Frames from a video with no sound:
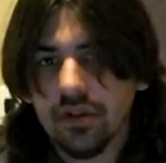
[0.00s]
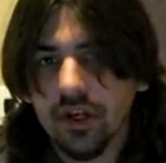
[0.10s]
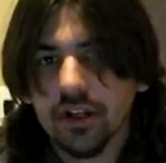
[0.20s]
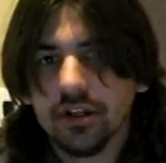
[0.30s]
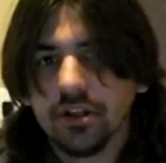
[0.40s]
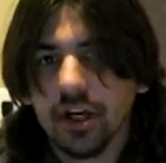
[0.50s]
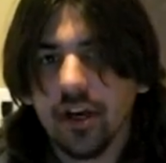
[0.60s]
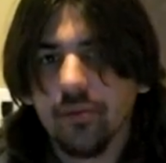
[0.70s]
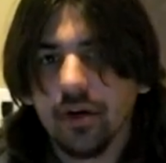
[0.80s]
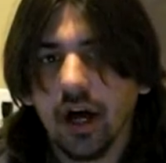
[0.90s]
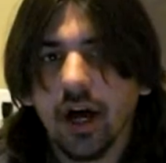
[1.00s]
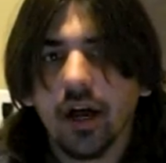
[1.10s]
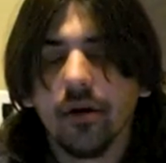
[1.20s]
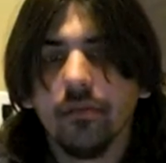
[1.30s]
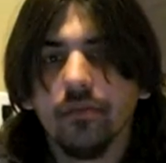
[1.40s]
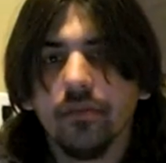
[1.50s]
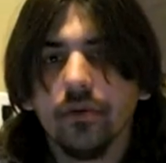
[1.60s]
at the same time.